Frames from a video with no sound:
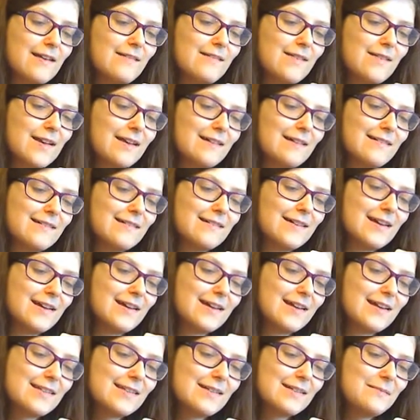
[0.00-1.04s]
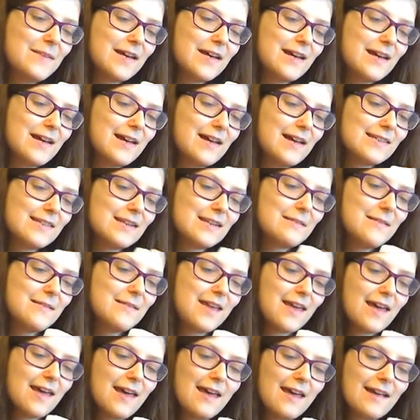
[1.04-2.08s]
go let's go there. let's go
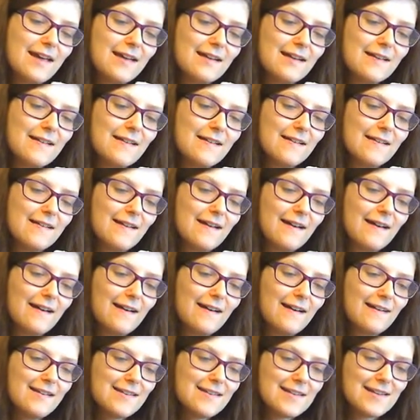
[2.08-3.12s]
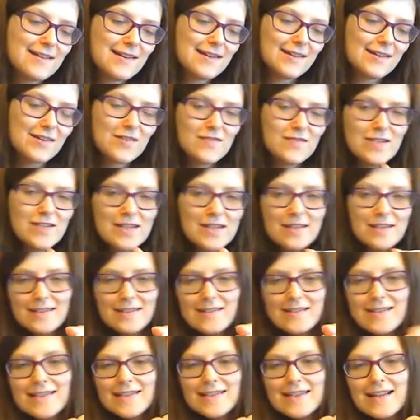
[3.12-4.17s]
there. Oh, it's like a cream, so
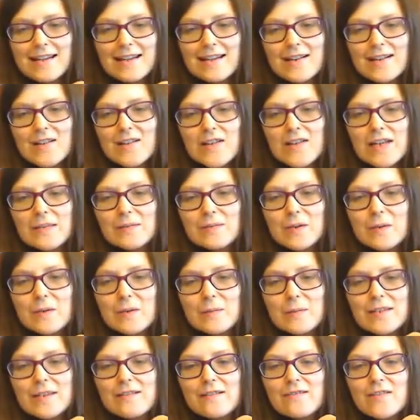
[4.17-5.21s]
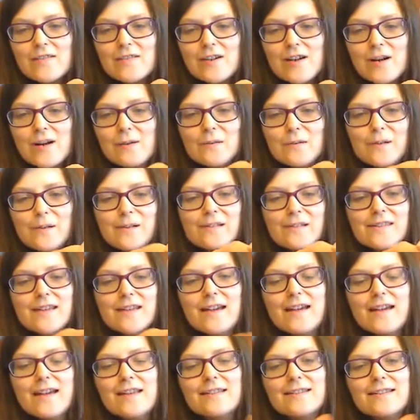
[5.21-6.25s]
it's like a cream that comes out of the holes.
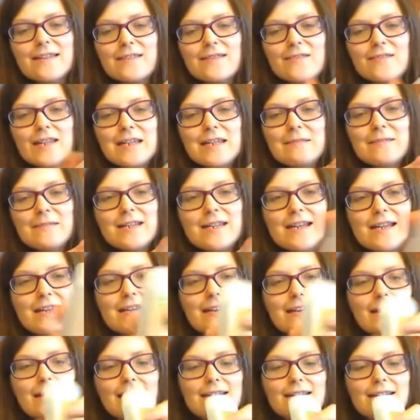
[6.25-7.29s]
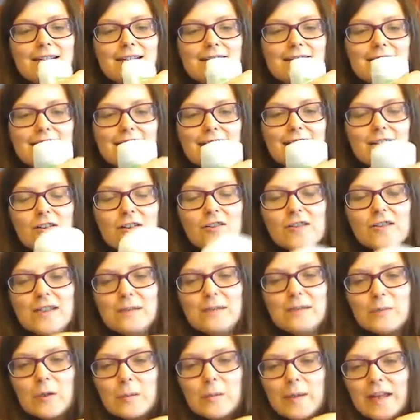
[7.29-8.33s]
You just have to keep turning it till you see a
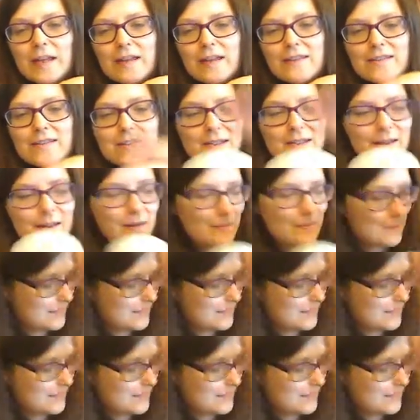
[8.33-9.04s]
cream coming out the top.